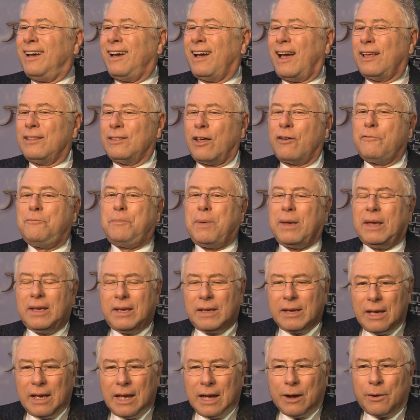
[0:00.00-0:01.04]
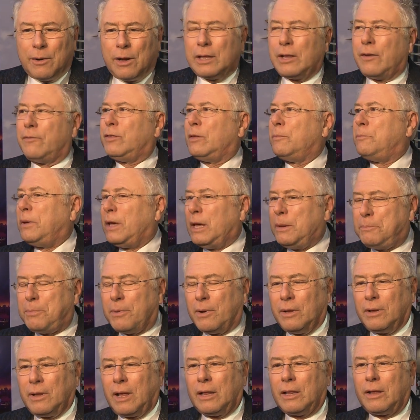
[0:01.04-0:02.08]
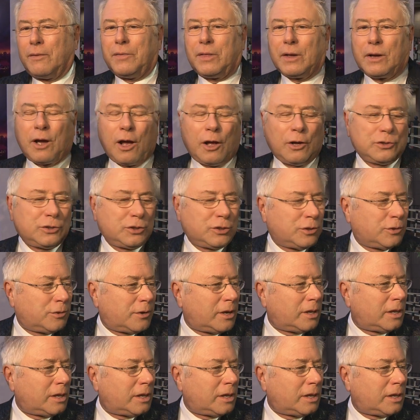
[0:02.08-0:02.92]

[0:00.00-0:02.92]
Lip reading: I love being here, I love the people, I love the culture,